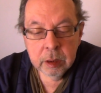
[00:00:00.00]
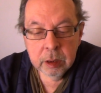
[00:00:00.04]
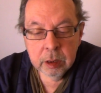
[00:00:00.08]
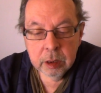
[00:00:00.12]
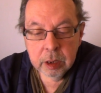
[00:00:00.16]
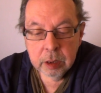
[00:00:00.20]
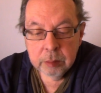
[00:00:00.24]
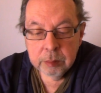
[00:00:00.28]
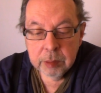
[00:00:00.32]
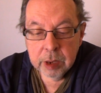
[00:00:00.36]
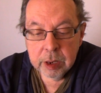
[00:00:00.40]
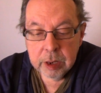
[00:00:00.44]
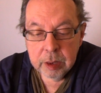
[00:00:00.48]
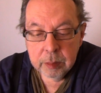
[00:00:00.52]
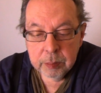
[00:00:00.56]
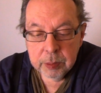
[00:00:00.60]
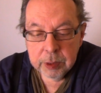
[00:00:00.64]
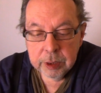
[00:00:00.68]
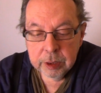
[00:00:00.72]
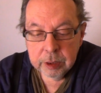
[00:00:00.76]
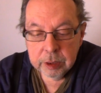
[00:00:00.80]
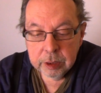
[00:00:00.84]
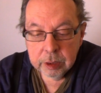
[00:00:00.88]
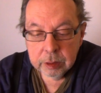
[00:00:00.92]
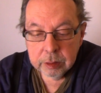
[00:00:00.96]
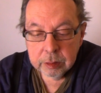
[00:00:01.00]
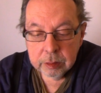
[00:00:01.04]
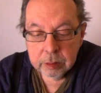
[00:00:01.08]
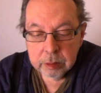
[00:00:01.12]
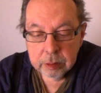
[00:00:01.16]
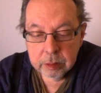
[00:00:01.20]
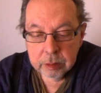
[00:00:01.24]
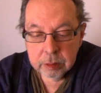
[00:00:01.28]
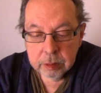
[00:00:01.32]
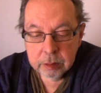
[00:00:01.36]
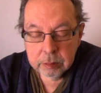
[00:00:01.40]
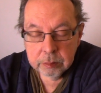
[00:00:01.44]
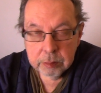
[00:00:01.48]
In my opinion,
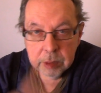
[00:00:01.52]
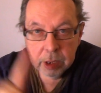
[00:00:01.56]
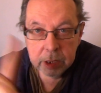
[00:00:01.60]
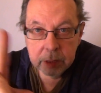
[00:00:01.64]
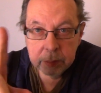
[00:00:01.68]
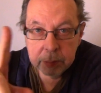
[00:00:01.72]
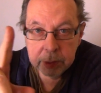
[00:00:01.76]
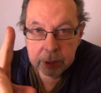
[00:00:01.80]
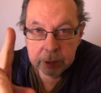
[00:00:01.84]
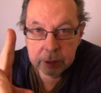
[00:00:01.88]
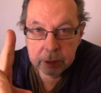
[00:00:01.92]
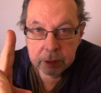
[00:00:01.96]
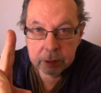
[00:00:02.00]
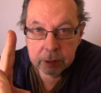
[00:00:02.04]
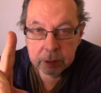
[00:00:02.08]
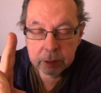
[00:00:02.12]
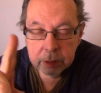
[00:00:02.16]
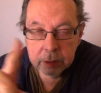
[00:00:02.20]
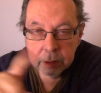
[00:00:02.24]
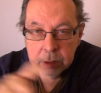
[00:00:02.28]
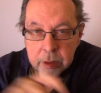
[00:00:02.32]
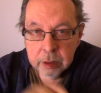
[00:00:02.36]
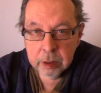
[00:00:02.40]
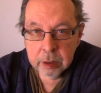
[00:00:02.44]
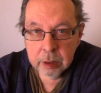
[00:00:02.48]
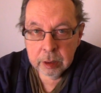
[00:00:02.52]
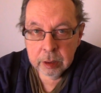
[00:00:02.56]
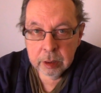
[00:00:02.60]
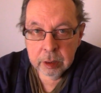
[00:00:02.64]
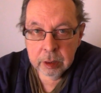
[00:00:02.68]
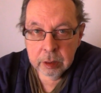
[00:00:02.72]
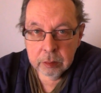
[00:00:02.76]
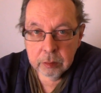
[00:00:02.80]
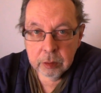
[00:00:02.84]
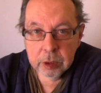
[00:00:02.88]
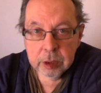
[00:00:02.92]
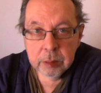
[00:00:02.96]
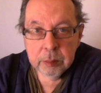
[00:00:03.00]
my opinion,
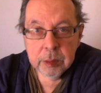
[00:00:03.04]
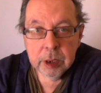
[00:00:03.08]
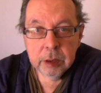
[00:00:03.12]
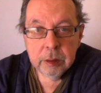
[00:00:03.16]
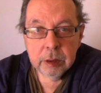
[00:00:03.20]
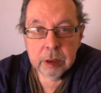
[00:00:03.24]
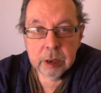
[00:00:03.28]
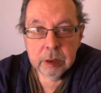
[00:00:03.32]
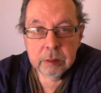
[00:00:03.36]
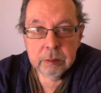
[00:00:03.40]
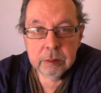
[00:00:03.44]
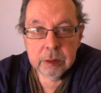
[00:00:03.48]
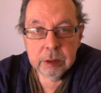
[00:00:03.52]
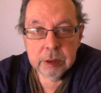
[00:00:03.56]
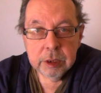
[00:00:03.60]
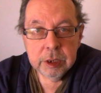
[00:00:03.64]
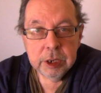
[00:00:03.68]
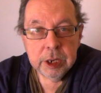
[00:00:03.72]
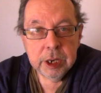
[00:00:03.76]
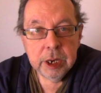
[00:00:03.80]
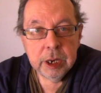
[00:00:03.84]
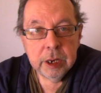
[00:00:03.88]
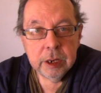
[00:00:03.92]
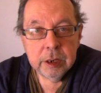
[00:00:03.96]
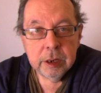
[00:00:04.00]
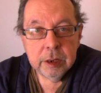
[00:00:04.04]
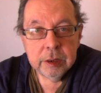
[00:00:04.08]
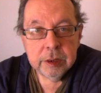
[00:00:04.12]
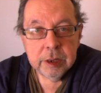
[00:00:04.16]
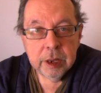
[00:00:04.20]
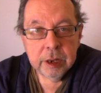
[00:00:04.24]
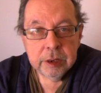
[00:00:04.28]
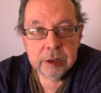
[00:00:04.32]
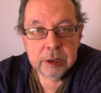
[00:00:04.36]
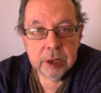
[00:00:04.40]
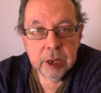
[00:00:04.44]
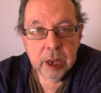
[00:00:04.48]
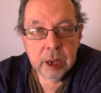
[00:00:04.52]
what America really needed at
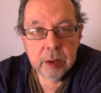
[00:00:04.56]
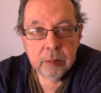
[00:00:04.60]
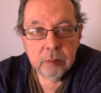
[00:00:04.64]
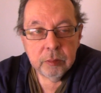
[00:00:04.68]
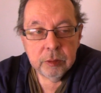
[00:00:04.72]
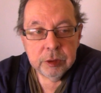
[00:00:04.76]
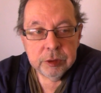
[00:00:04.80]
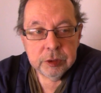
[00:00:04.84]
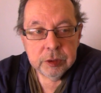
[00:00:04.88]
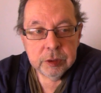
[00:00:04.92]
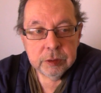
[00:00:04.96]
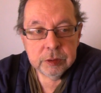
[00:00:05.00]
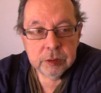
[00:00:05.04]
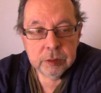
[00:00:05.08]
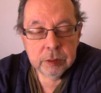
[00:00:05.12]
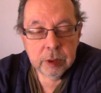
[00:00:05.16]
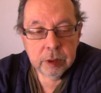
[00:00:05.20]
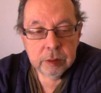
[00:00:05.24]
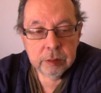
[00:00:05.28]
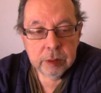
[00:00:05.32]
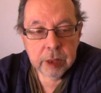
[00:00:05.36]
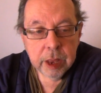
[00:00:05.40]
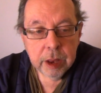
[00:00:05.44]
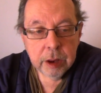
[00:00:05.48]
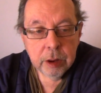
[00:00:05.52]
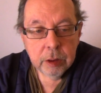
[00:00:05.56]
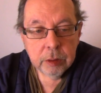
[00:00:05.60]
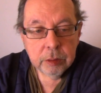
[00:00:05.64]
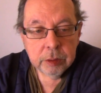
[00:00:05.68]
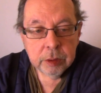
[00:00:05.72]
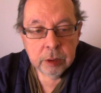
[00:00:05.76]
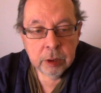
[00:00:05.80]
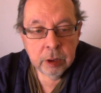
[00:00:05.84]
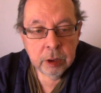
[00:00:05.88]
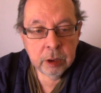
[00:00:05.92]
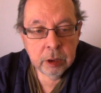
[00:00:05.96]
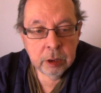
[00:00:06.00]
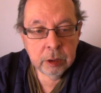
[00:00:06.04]
that time was a, a loud,
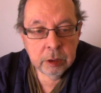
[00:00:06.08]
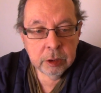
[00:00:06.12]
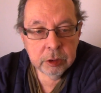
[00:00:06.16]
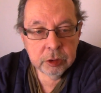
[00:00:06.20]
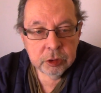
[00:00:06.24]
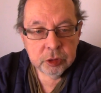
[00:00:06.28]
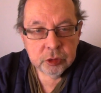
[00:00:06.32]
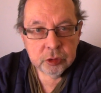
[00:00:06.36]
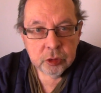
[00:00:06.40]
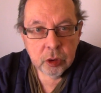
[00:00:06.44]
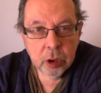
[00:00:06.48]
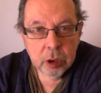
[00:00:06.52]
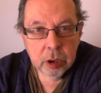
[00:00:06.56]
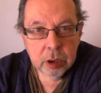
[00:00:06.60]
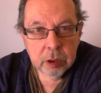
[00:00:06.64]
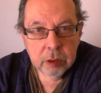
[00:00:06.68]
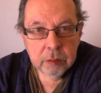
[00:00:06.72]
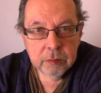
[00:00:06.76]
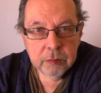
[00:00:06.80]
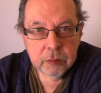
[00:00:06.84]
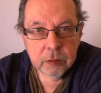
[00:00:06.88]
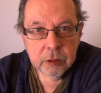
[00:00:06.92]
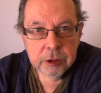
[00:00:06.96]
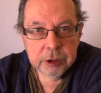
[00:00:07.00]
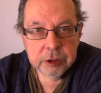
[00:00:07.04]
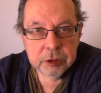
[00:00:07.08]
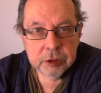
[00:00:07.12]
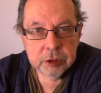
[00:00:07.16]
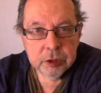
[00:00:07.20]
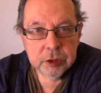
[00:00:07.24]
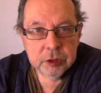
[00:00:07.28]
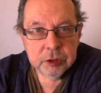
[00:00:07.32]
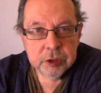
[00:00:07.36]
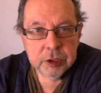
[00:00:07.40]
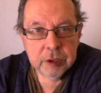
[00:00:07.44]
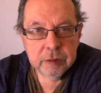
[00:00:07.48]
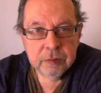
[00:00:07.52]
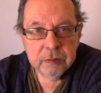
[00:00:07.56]
strong voice
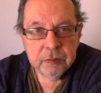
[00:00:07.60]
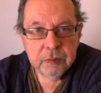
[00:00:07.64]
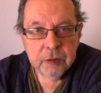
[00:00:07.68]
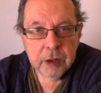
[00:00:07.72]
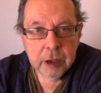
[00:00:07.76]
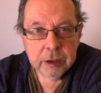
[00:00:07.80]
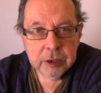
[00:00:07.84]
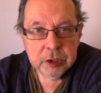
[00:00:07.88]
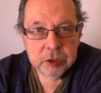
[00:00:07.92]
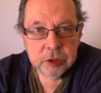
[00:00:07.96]
that said, fuck